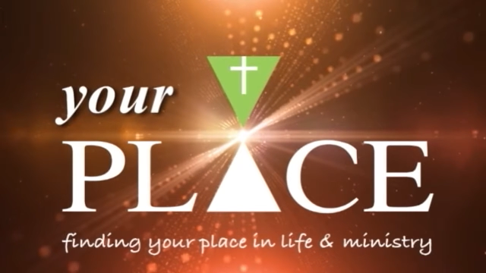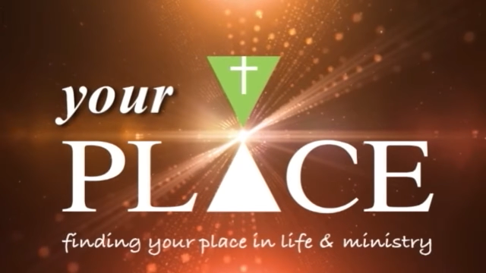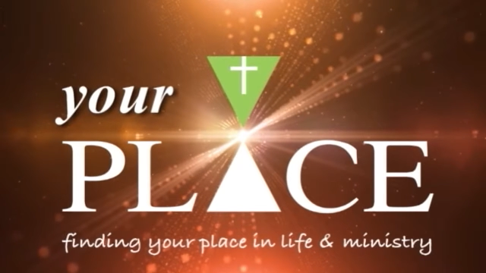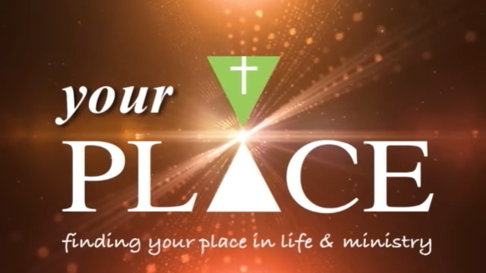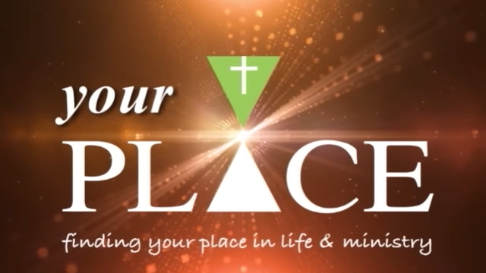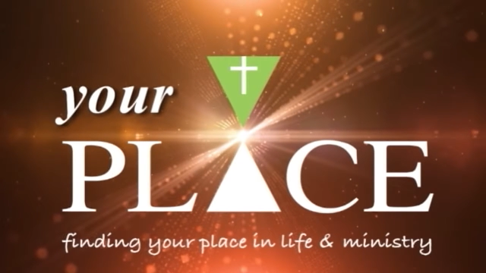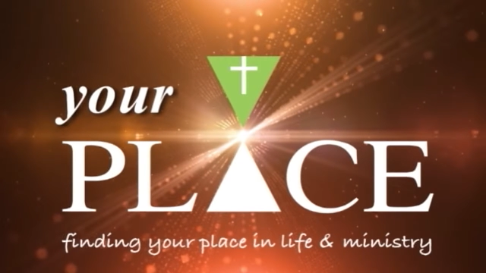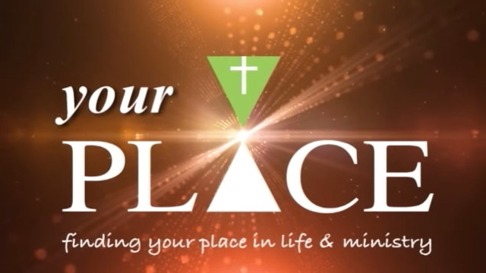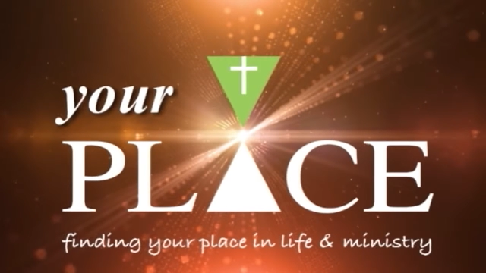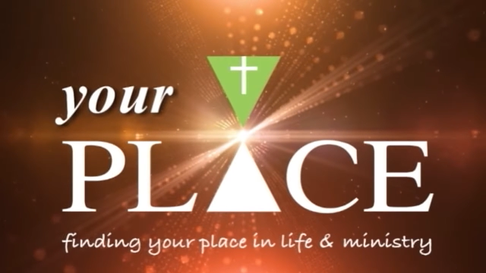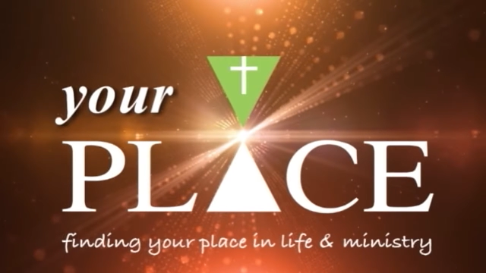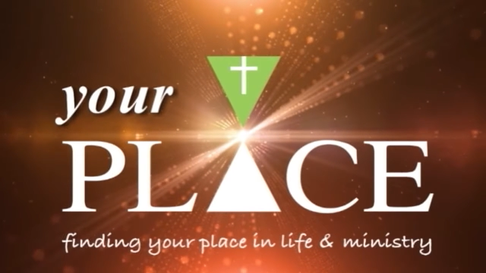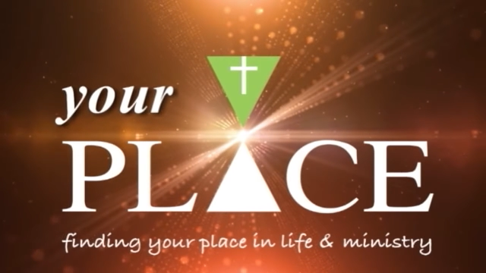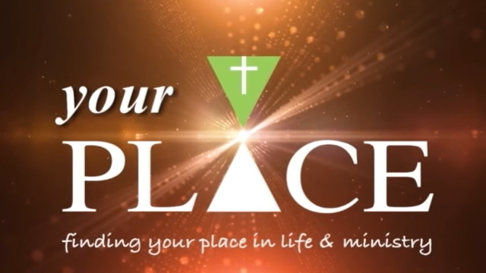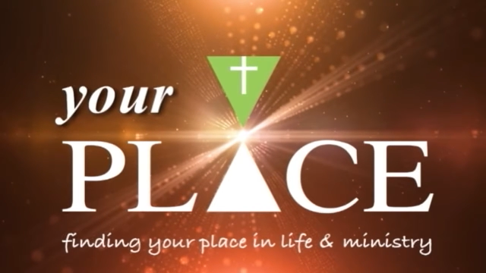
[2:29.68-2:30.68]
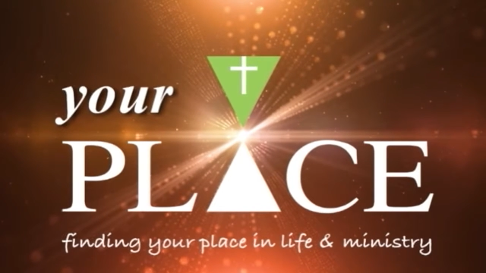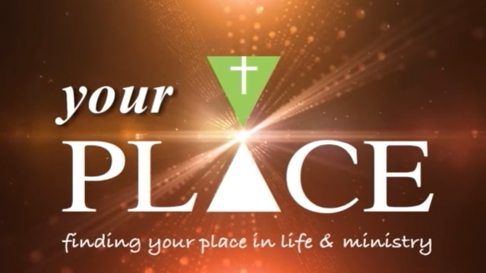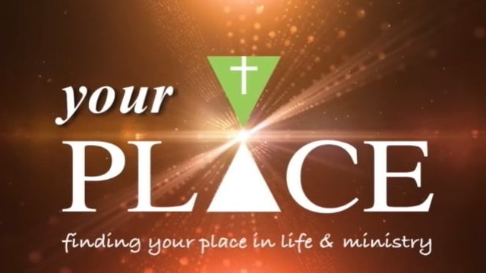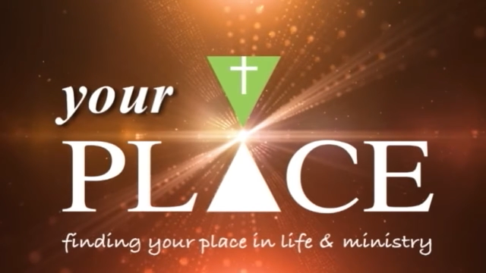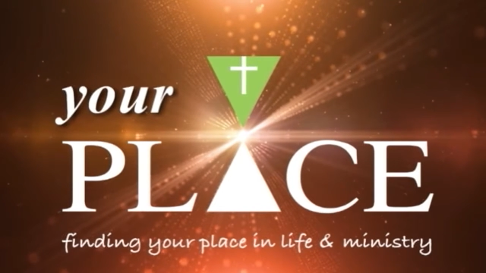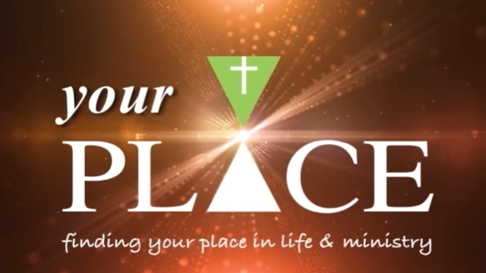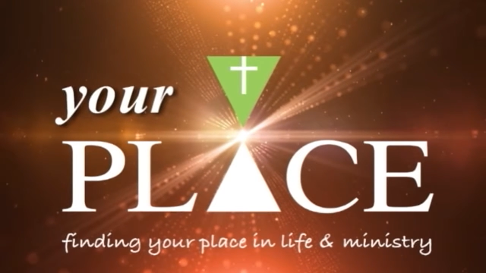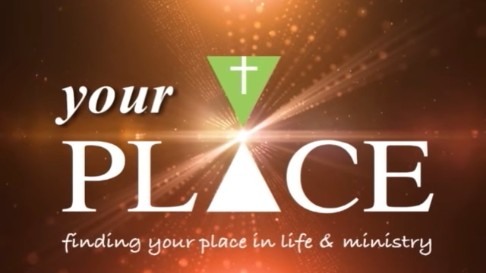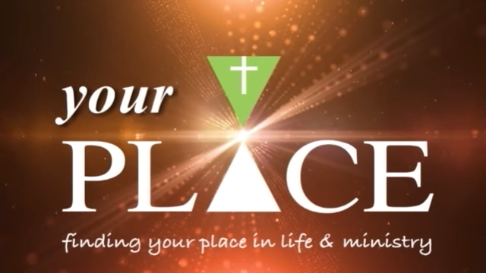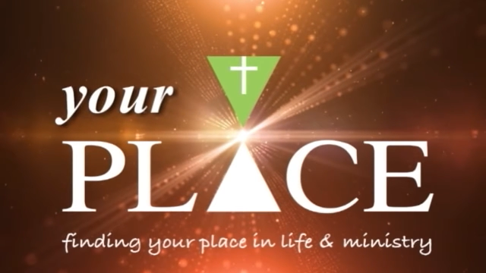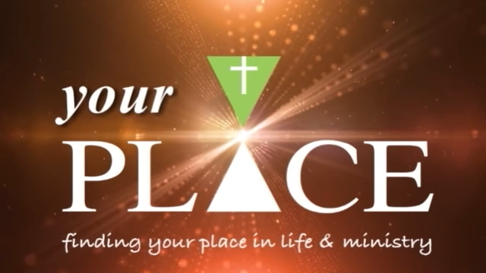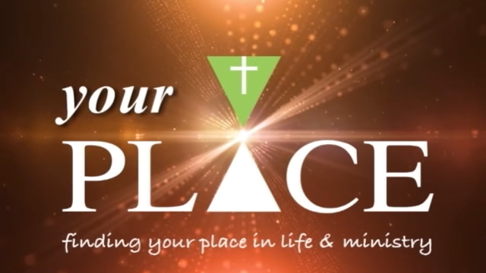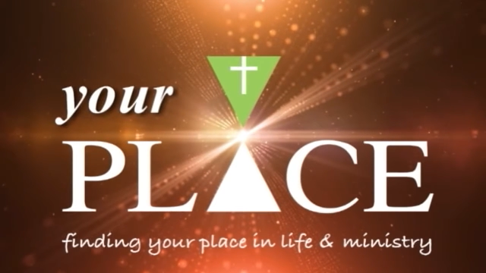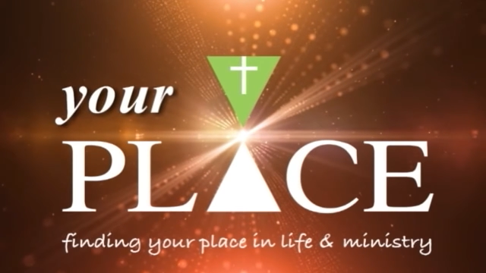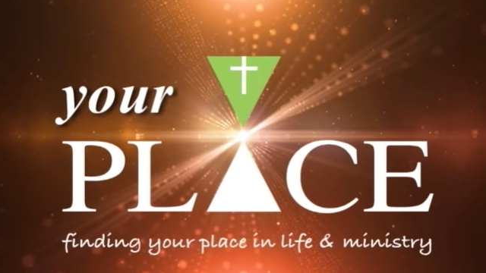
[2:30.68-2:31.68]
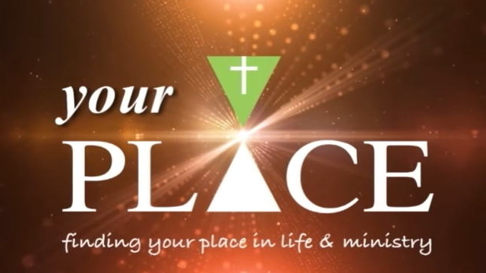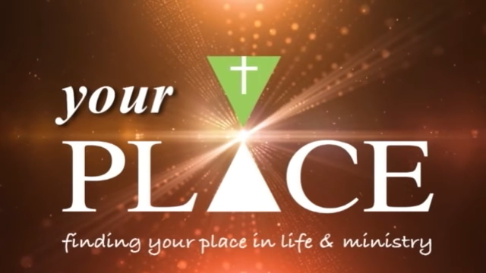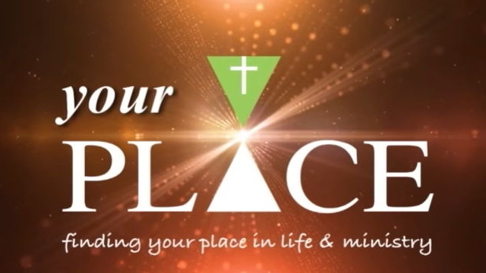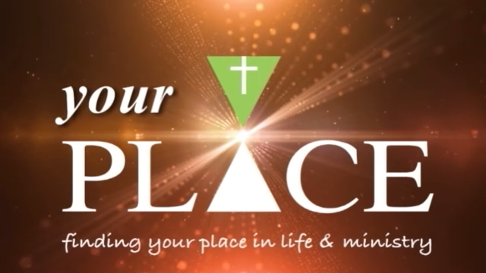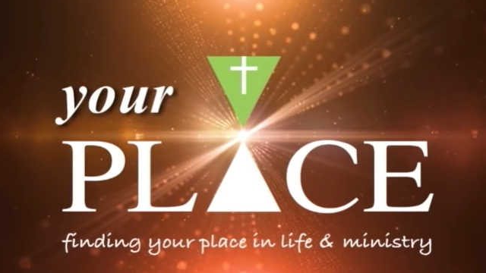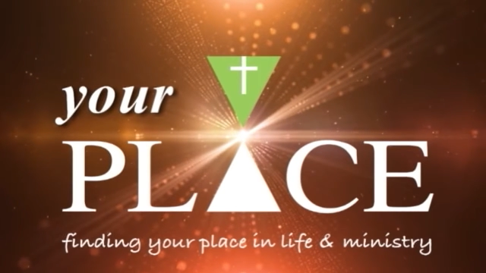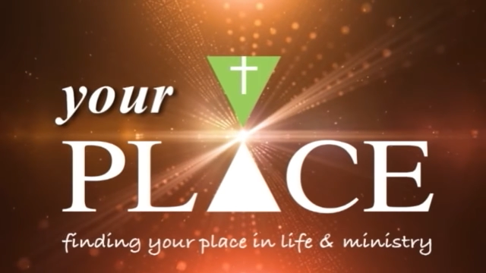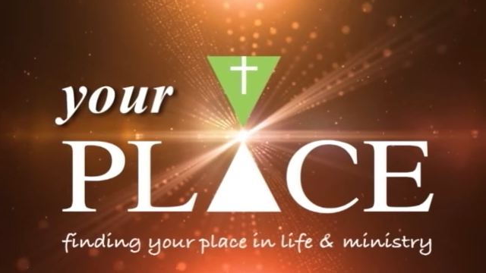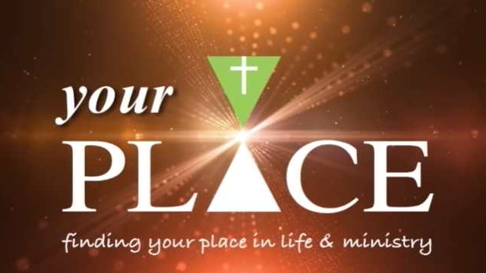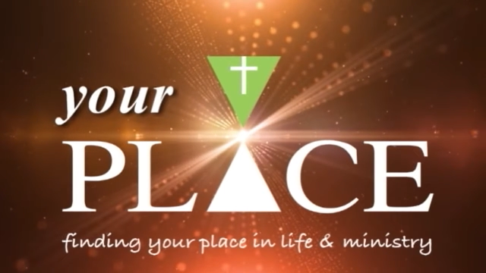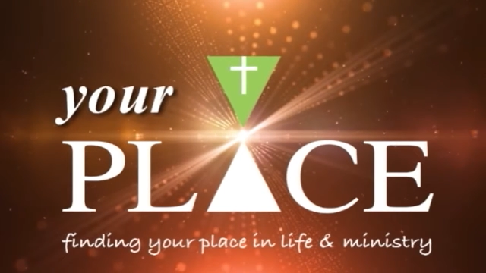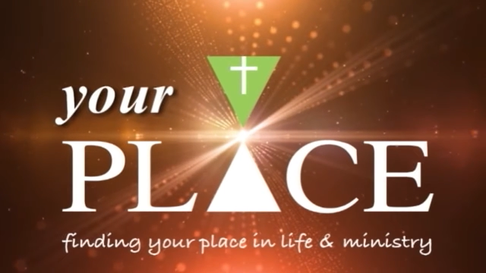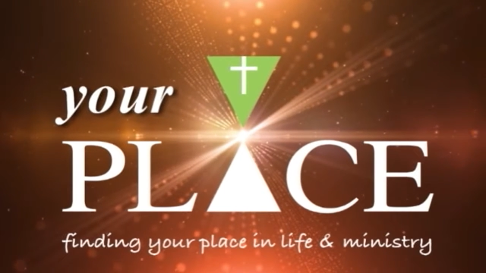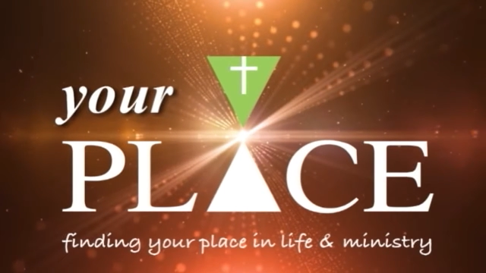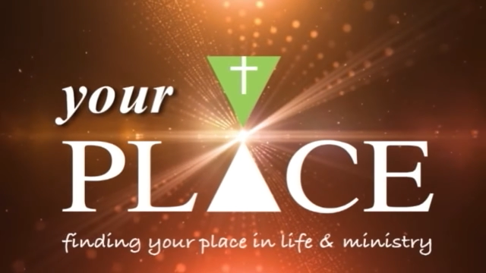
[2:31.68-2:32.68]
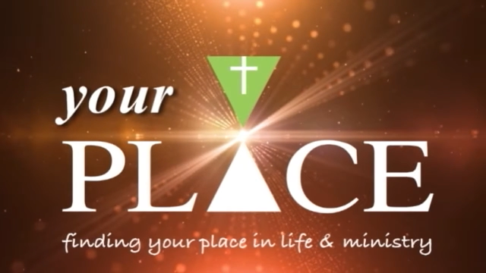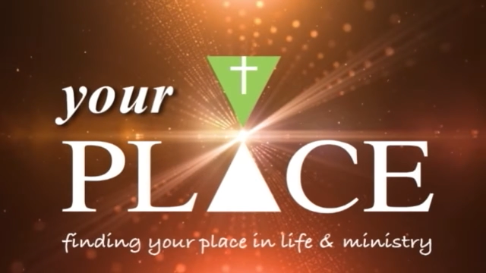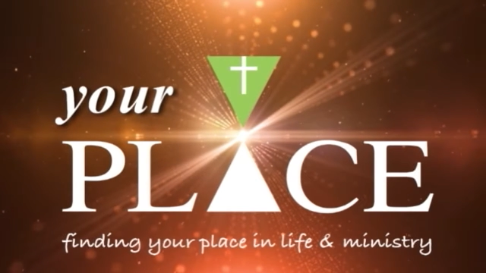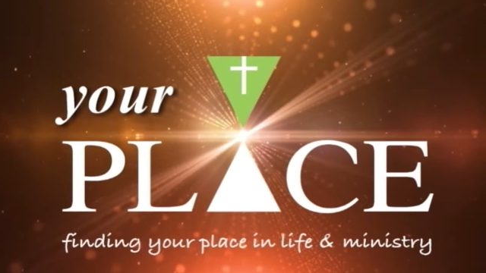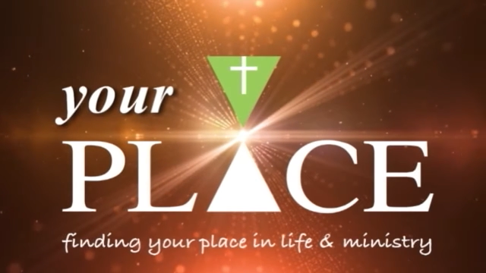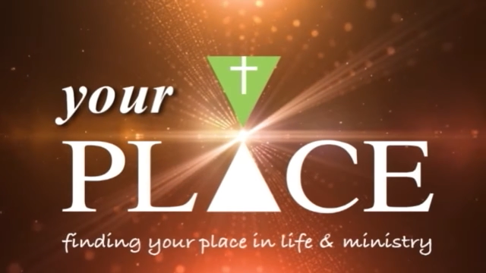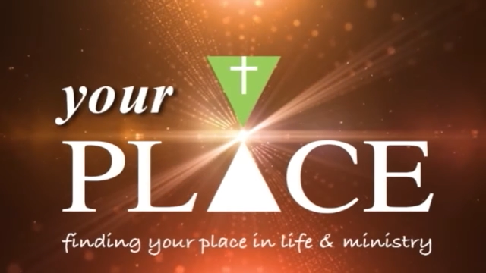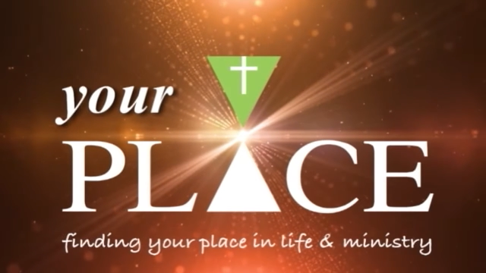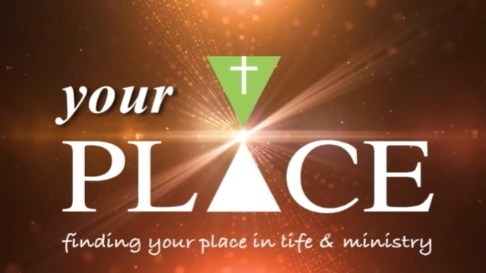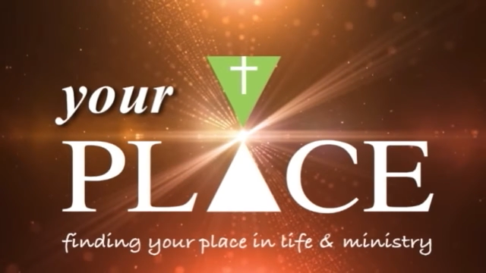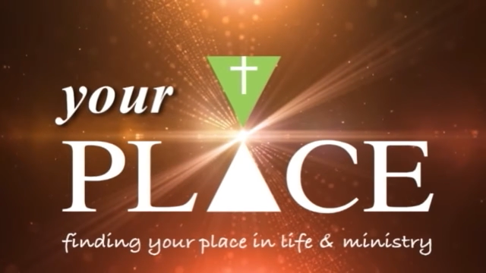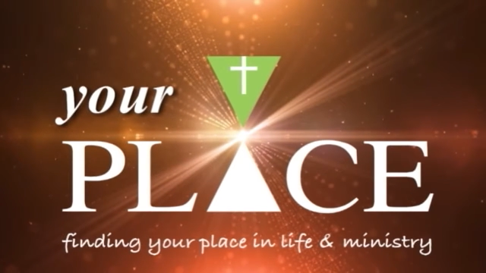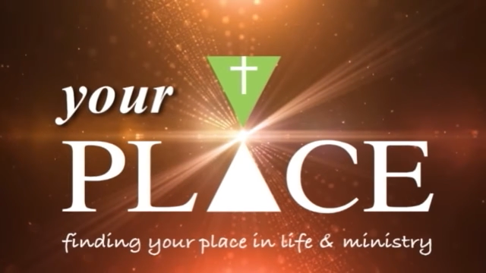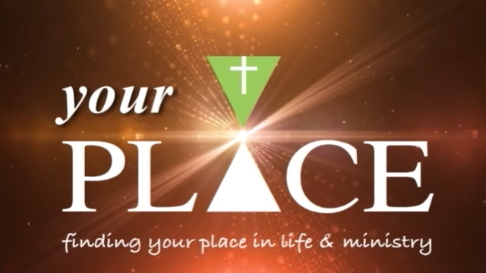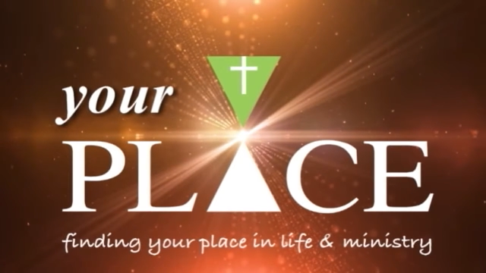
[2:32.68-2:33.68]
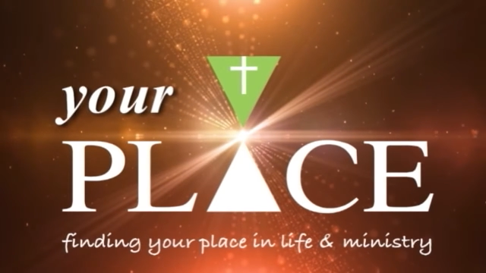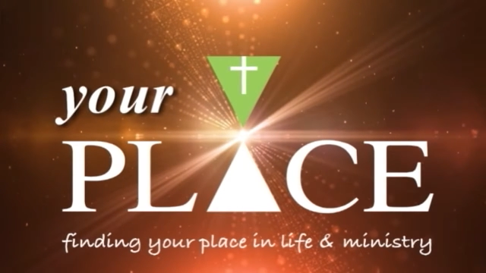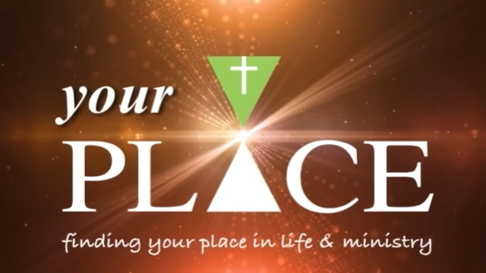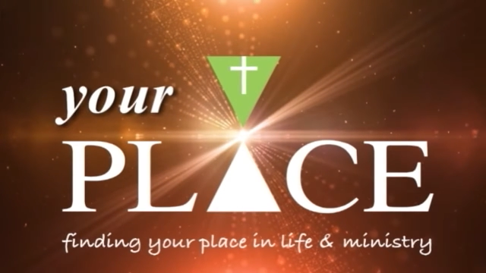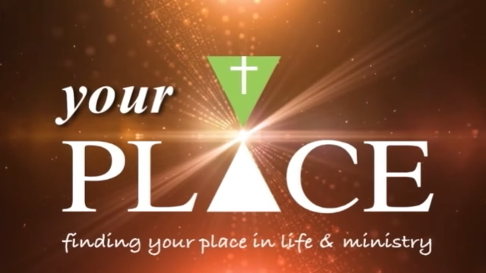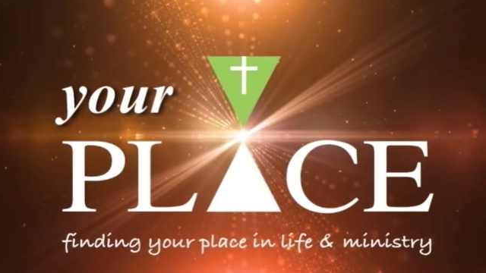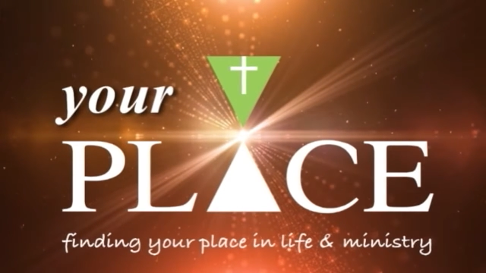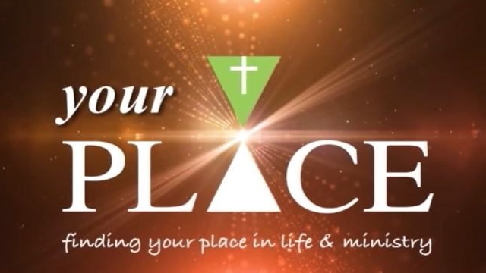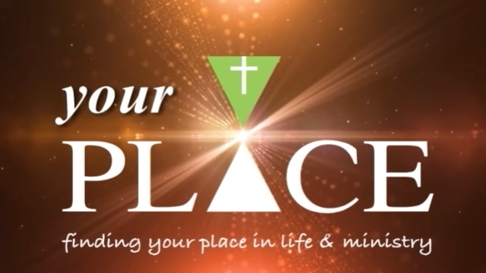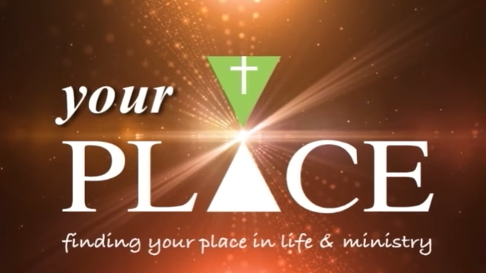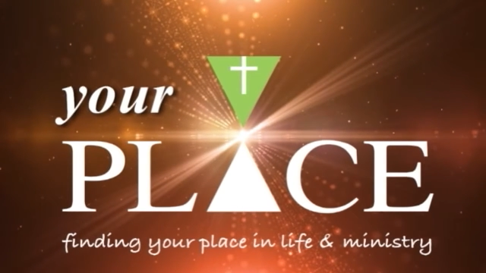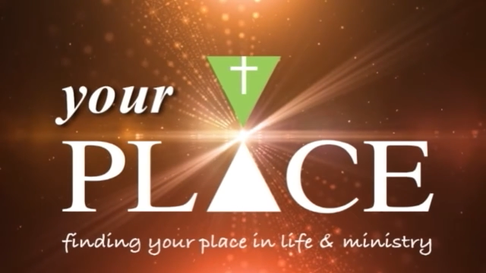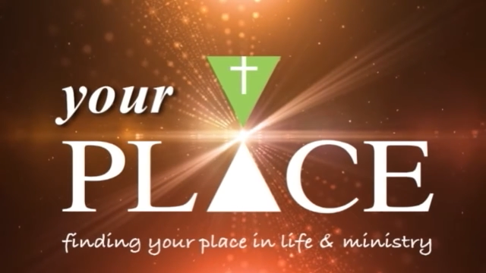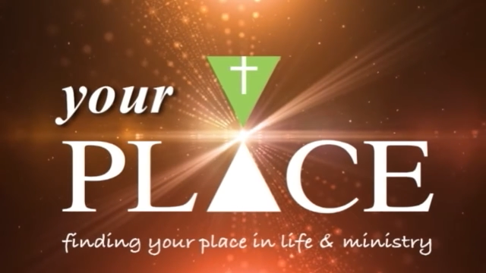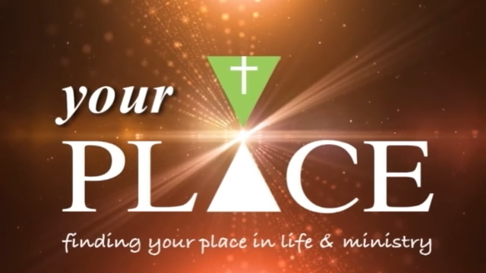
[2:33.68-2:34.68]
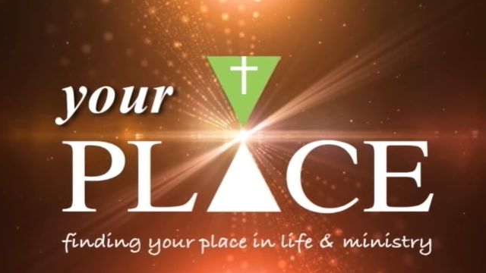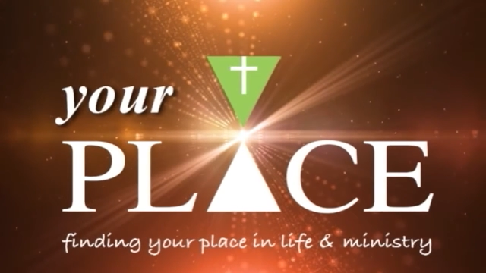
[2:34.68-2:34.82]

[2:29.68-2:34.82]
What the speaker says: (no speaker visible)